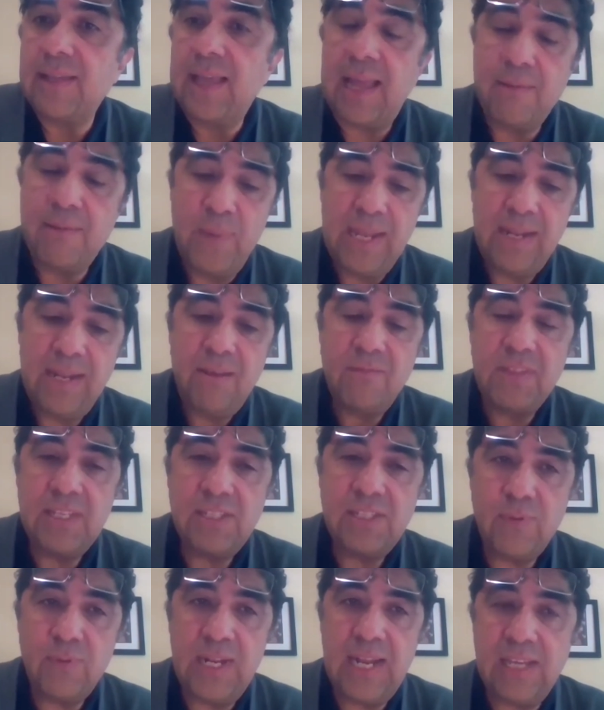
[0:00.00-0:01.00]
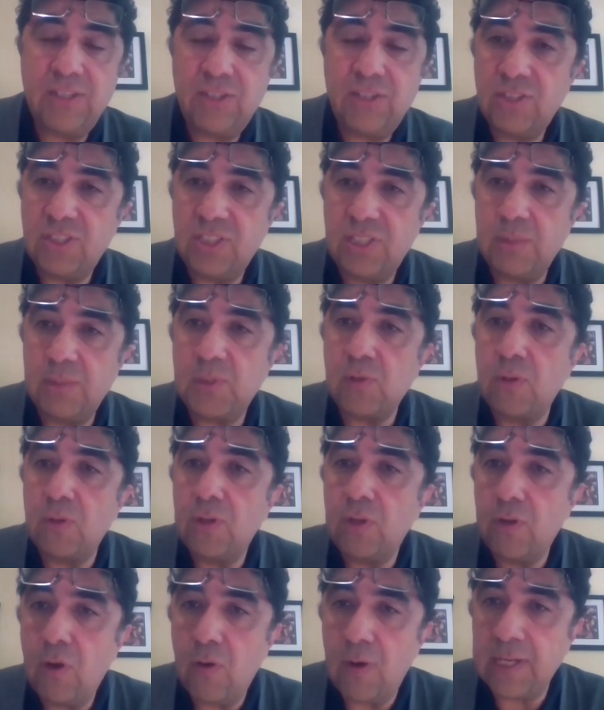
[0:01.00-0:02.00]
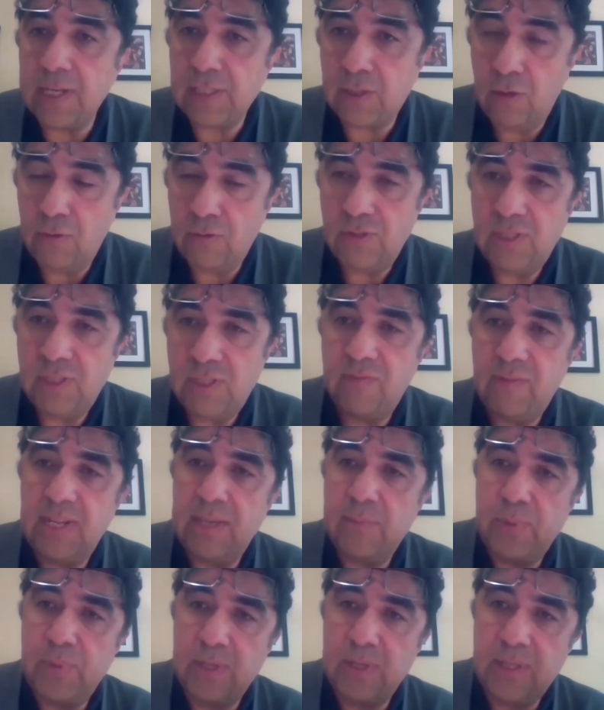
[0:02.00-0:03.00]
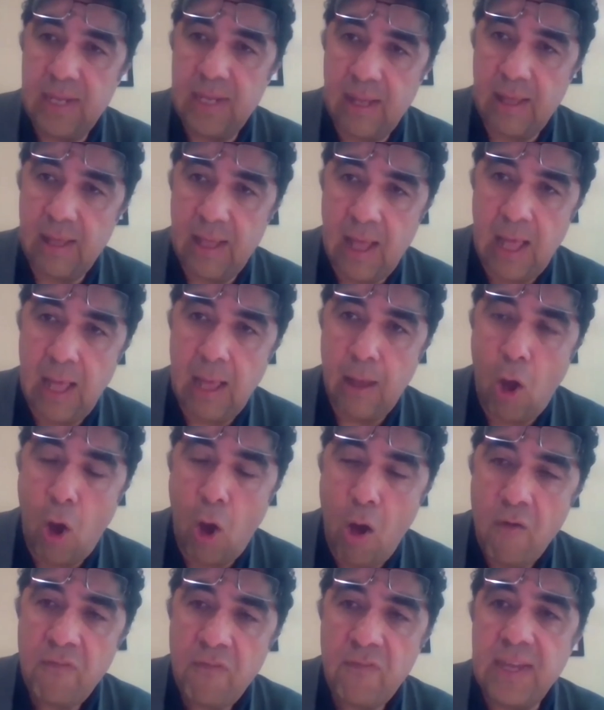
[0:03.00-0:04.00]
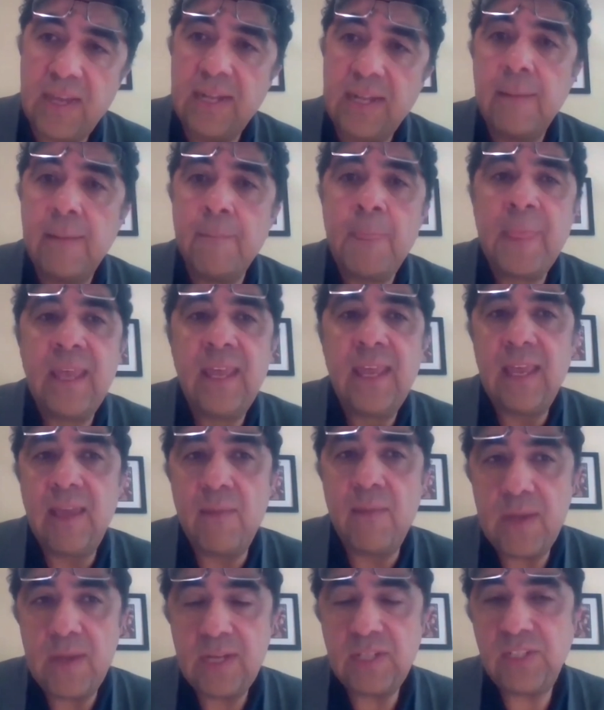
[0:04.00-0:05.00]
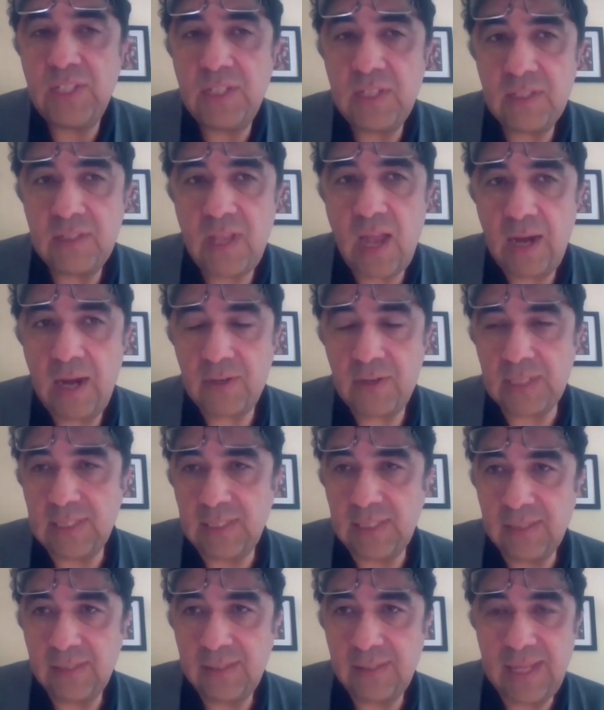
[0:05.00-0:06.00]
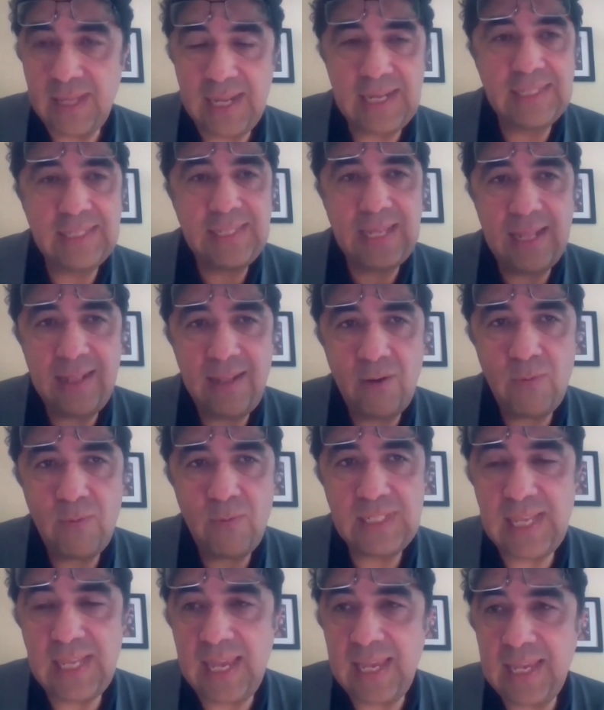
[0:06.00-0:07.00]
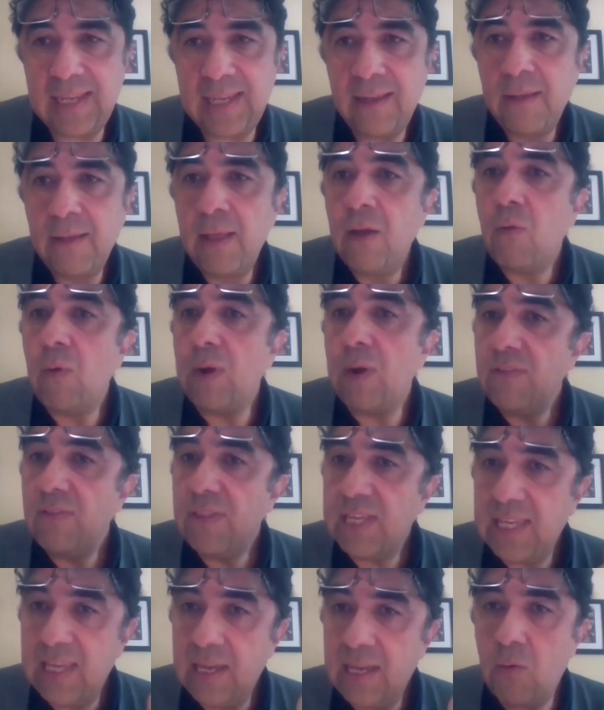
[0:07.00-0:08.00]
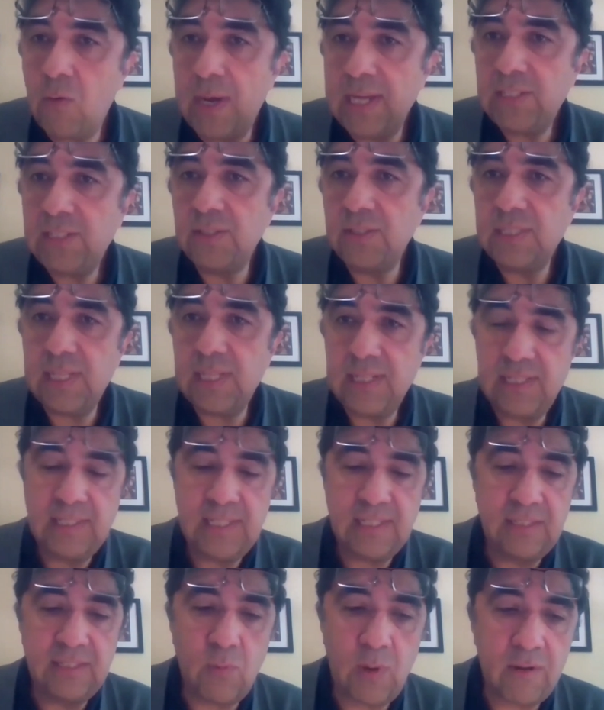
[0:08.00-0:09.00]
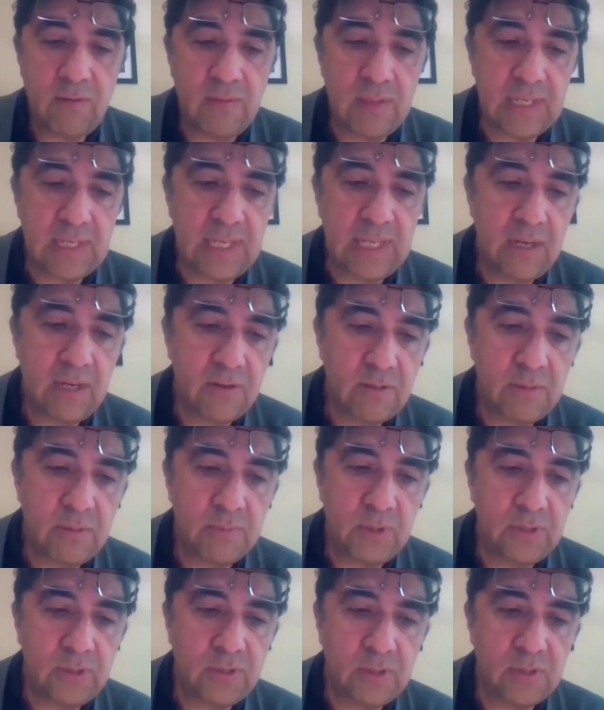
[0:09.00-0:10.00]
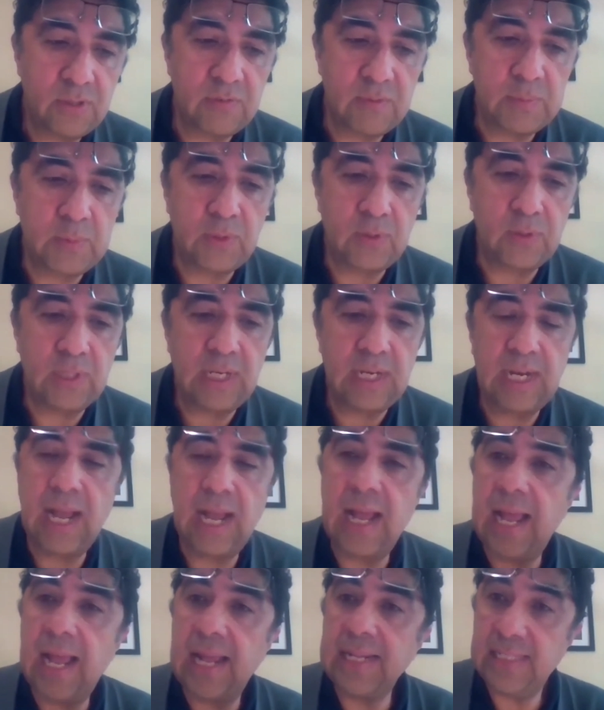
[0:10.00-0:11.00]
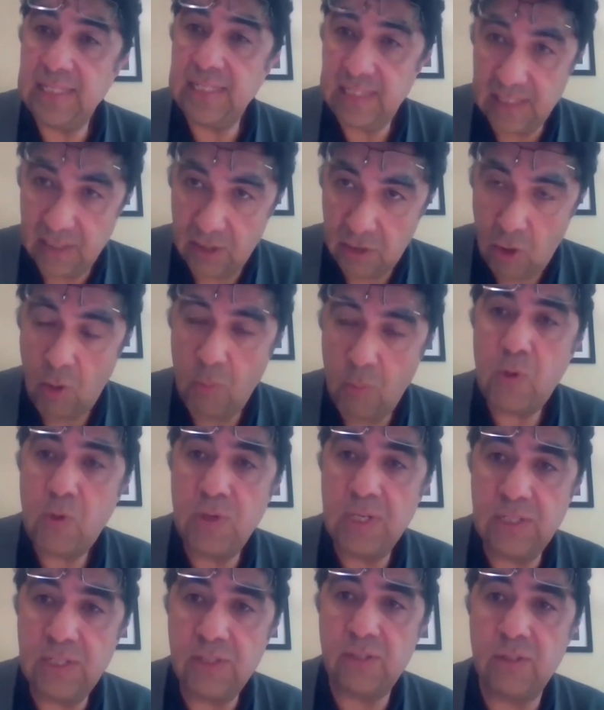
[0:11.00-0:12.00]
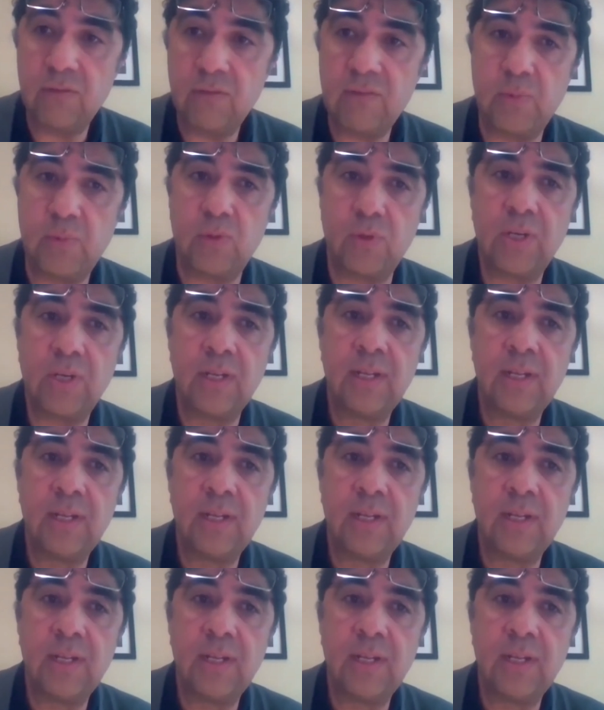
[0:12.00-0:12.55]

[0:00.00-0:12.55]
And many of these relationships, although not exclusively, but often emerge in autocracies. And as Sandra was saying, one of the key questions, and this is one of the key contributions of the book, and this is the scope condition of the book,